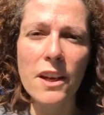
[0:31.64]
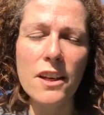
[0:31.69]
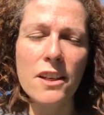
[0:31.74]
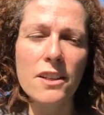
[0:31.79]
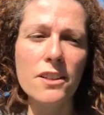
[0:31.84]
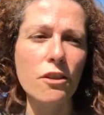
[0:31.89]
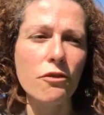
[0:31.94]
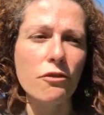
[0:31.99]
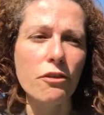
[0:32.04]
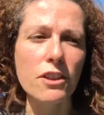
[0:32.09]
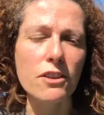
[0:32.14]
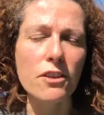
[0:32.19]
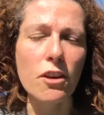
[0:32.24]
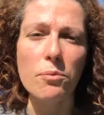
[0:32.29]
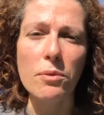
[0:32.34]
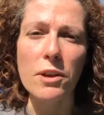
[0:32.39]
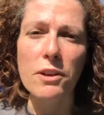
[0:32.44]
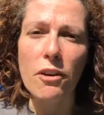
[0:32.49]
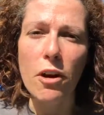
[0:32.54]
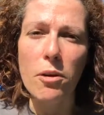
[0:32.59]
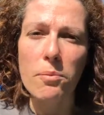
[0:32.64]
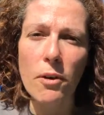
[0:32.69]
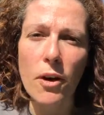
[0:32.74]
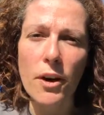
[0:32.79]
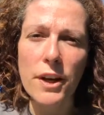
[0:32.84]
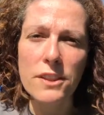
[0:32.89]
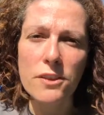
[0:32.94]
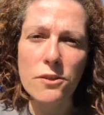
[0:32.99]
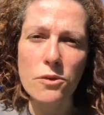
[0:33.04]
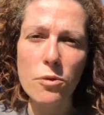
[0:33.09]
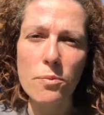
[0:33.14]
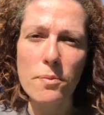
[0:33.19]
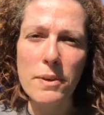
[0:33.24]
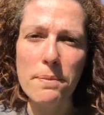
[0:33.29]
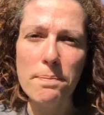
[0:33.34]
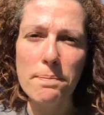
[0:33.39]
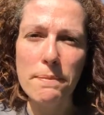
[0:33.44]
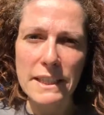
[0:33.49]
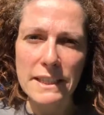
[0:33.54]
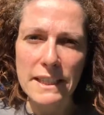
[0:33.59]
So for example, if our mind's
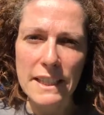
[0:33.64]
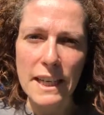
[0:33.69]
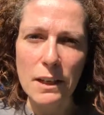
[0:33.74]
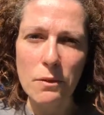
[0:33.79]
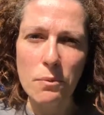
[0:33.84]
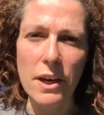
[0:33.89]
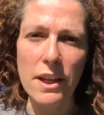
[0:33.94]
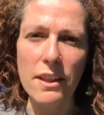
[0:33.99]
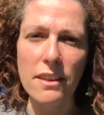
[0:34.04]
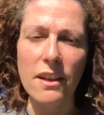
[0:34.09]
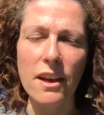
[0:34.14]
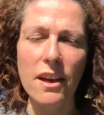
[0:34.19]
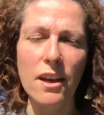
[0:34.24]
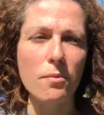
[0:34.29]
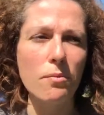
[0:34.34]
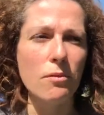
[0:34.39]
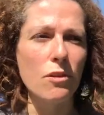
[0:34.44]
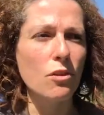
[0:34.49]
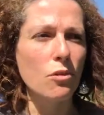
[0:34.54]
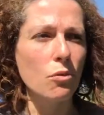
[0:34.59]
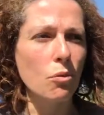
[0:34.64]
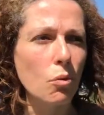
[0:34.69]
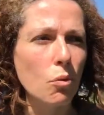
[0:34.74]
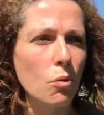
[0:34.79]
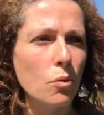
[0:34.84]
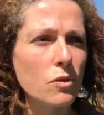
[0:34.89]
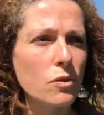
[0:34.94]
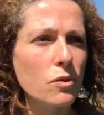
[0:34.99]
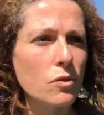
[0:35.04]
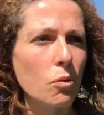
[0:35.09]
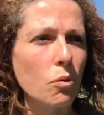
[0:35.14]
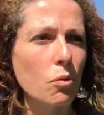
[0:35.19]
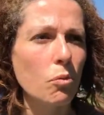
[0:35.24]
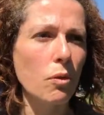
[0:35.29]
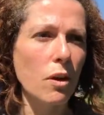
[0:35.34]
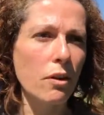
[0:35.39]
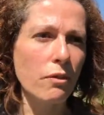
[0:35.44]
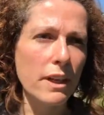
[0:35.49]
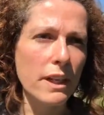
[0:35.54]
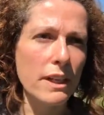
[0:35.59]
normally busy with um, thoughts or
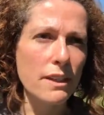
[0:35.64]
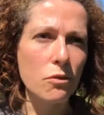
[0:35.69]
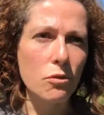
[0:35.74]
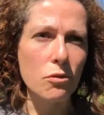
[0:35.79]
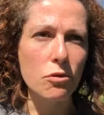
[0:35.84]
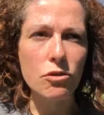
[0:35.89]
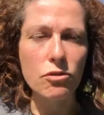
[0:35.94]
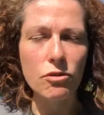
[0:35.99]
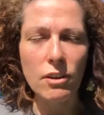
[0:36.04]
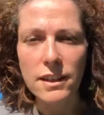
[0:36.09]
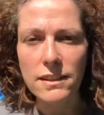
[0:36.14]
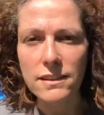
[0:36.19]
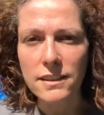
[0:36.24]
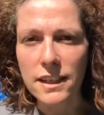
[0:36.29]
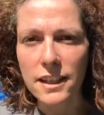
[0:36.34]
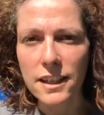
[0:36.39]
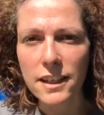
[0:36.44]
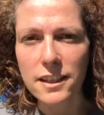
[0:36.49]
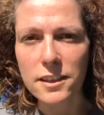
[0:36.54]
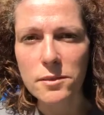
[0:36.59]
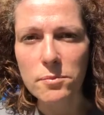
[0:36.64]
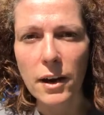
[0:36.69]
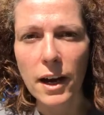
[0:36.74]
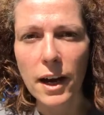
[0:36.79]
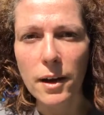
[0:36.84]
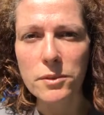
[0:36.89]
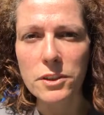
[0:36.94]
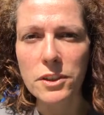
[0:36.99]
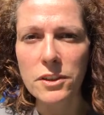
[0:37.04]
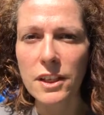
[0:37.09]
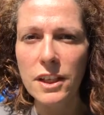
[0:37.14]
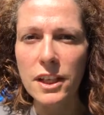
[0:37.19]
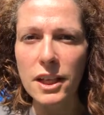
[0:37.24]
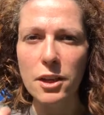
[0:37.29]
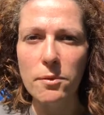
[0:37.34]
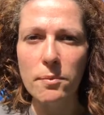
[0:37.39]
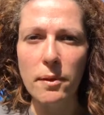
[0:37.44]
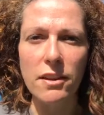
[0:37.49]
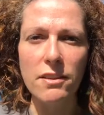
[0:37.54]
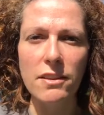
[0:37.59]
worries or stresses, perhaps you're
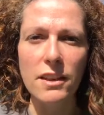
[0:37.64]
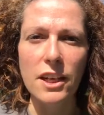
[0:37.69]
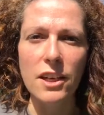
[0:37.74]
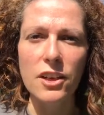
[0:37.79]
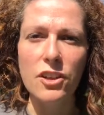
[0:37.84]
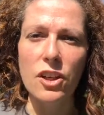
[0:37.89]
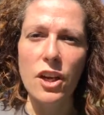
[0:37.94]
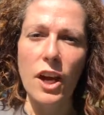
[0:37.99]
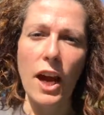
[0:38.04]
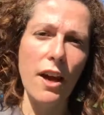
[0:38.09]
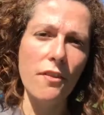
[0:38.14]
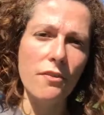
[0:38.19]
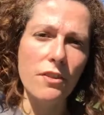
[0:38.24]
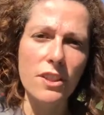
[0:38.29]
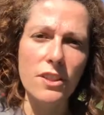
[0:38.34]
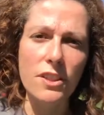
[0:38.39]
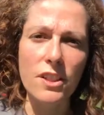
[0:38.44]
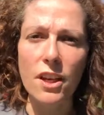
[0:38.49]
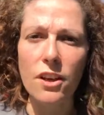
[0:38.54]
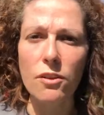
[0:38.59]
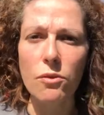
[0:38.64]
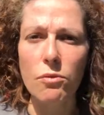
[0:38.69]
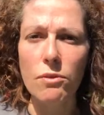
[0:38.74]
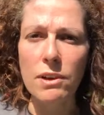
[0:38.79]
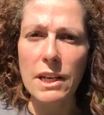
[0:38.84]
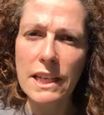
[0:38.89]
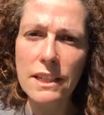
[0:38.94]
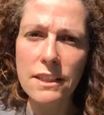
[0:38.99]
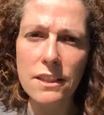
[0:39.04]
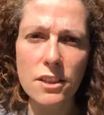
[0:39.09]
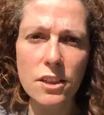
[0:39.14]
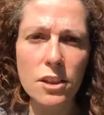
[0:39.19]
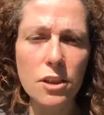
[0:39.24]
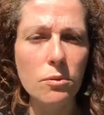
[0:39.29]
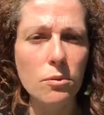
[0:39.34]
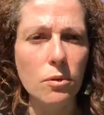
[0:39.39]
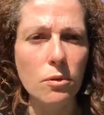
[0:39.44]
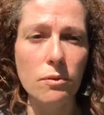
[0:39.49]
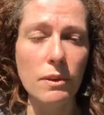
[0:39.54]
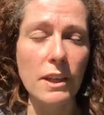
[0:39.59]
thinking about things you haven't done or need to
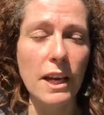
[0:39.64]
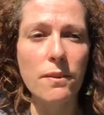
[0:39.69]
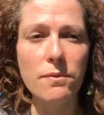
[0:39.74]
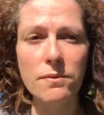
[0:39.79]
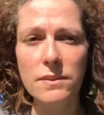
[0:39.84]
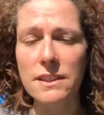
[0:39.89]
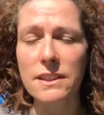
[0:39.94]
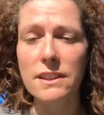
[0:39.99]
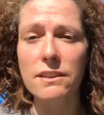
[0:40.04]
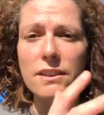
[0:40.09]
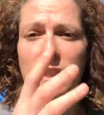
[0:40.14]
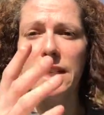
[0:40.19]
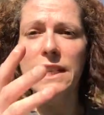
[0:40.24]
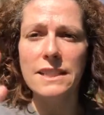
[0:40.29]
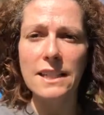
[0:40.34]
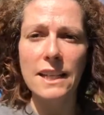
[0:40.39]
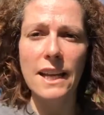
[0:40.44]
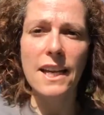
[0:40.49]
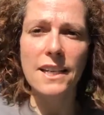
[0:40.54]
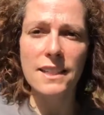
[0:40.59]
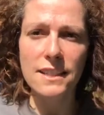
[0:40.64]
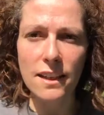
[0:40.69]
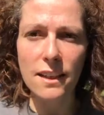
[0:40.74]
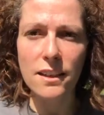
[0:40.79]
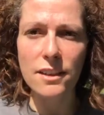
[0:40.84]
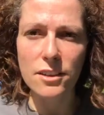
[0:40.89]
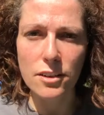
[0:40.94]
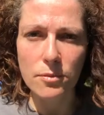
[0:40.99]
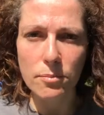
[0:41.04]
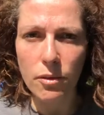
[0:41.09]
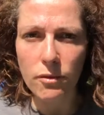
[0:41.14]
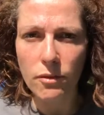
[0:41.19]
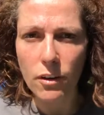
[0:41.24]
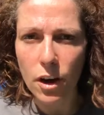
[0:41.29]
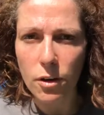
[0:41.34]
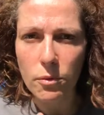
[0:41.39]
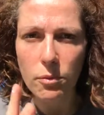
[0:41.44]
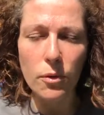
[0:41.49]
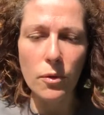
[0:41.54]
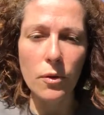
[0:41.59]
do or yet still need to get done
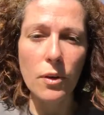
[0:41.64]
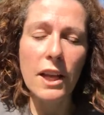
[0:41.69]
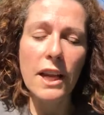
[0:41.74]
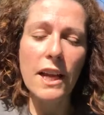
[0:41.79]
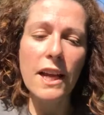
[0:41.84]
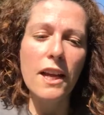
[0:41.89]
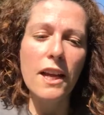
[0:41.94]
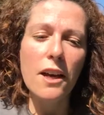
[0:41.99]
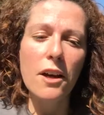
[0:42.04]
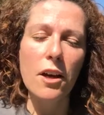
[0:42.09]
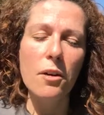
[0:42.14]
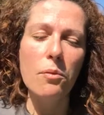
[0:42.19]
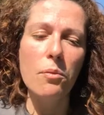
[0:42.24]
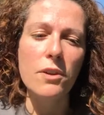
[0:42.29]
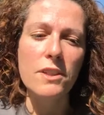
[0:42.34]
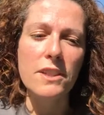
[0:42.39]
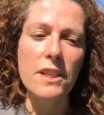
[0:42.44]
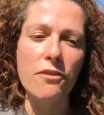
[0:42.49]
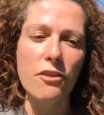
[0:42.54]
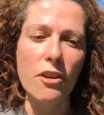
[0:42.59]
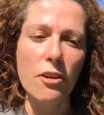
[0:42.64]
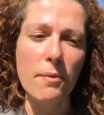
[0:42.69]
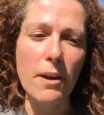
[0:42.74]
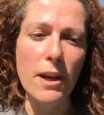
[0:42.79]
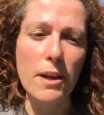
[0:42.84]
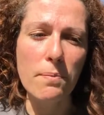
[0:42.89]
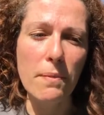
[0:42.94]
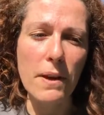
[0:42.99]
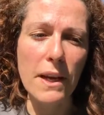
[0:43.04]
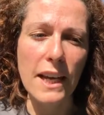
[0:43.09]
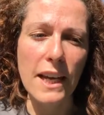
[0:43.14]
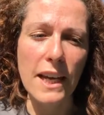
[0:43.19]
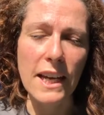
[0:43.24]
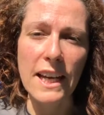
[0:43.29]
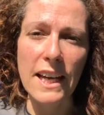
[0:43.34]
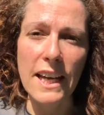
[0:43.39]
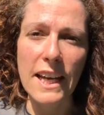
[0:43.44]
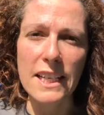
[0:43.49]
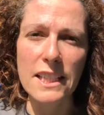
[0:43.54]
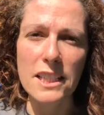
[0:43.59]
tomorrow or uh, whatever it may be,
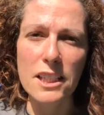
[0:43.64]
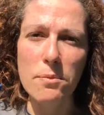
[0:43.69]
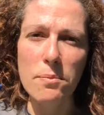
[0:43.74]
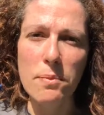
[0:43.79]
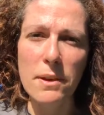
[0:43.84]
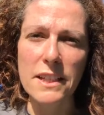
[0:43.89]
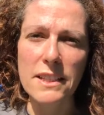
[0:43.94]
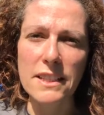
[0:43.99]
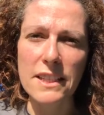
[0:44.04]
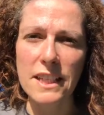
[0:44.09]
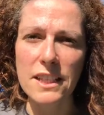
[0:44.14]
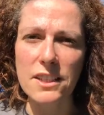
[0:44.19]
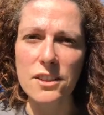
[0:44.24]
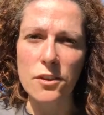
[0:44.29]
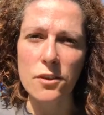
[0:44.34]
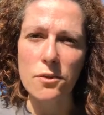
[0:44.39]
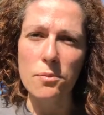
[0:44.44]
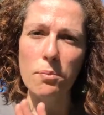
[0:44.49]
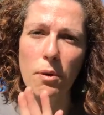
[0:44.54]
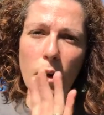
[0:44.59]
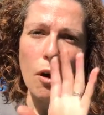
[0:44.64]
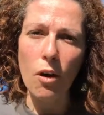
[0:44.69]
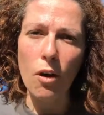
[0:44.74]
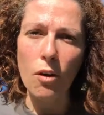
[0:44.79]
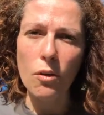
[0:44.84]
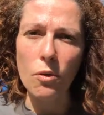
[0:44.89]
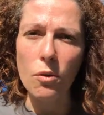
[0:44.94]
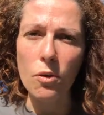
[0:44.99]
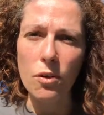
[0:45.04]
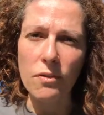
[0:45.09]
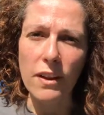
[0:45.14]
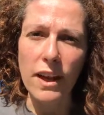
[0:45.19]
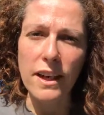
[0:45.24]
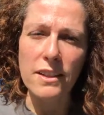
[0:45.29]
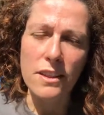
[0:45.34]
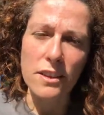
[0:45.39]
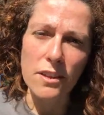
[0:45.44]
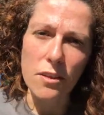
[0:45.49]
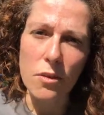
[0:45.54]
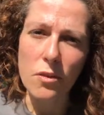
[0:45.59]
it's the ability to park all of
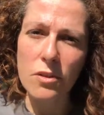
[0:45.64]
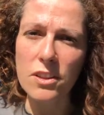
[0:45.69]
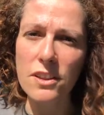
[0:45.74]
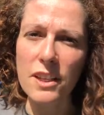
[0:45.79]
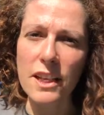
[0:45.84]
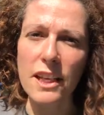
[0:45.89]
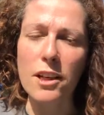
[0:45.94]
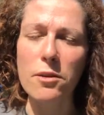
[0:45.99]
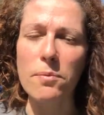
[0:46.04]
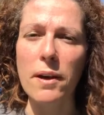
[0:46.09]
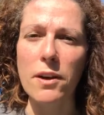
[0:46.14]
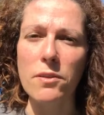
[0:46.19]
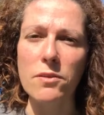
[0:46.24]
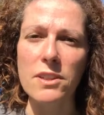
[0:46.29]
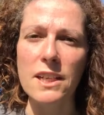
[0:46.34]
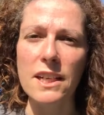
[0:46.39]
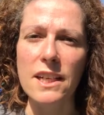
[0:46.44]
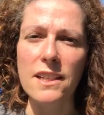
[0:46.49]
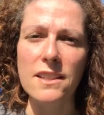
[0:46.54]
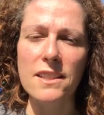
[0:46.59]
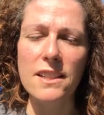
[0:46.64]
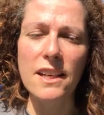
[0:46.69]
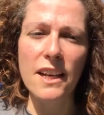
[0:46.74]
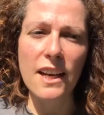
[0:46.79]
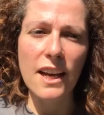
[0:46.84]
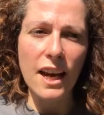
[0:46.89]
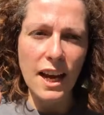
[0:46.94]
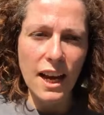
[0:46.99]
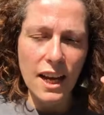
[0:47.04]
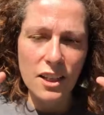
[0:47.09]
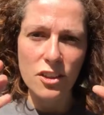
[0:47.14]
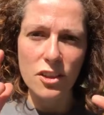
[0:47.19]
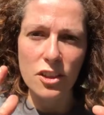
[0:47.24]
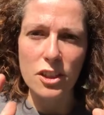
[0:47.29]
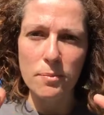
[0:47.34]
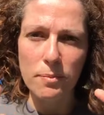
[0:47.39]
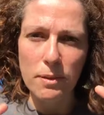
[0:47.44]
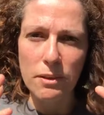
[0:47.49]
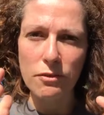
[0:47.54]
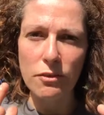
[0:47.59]
that and not think about it and
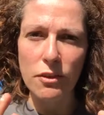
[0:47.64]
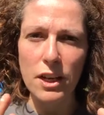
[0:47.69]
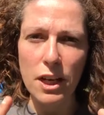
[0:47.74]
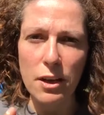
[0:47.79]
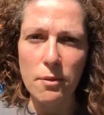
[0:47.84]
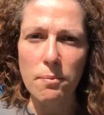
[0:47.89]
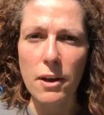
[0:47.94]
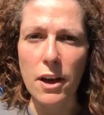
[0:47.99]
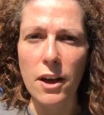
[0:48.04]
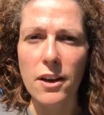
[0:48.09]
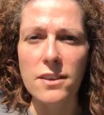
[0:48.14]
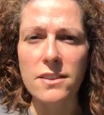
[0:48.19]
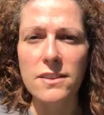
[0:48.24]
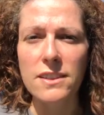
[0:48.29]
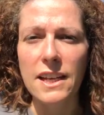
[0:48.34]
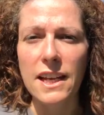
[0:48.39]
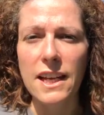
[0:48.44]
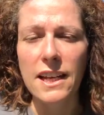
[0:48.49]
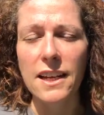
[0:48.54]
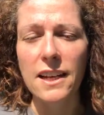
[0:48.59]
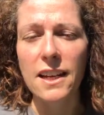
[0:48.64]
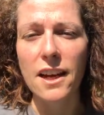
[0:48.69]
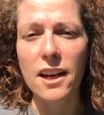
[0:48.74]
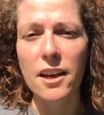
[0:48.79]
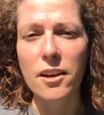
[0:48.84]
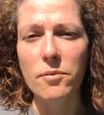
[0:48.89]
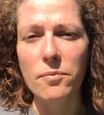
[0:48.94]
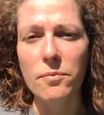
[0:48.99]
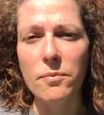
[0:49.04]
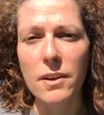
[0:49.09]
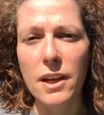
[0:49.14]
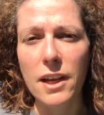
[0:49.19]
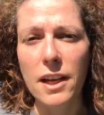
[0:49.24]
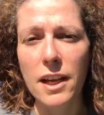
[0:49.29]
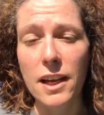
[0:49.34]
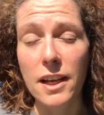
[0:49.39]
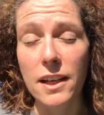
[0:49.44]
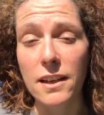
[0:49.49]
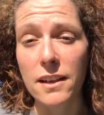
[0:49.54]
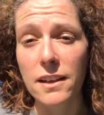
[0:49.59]
just be fully immersed in, um,
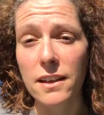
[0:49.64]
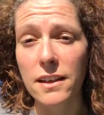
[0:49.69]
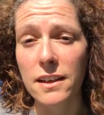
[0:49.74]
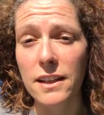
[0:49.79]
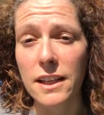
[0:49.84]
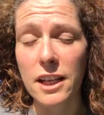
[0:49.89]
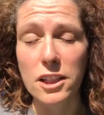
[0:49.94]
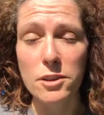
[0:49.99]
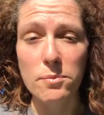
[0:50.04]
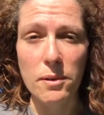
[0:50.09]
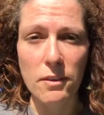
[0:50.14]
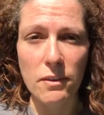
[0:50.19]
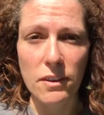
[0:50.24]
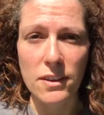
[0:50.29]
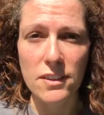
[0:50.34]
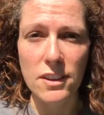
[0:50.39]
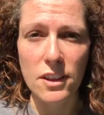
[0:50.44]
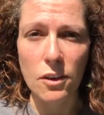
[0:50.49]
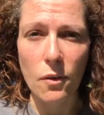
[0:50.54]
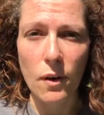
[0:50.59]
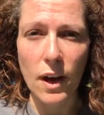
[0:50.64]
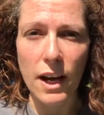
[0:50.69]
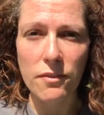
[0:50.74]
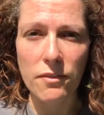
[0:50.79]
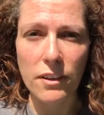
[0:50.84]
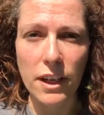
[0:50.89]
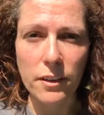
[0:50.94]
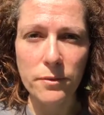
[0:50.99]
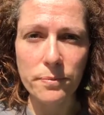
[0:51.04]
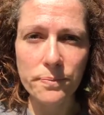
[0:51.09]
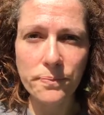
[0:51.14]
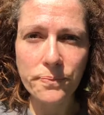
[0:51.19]
in the experience that you're having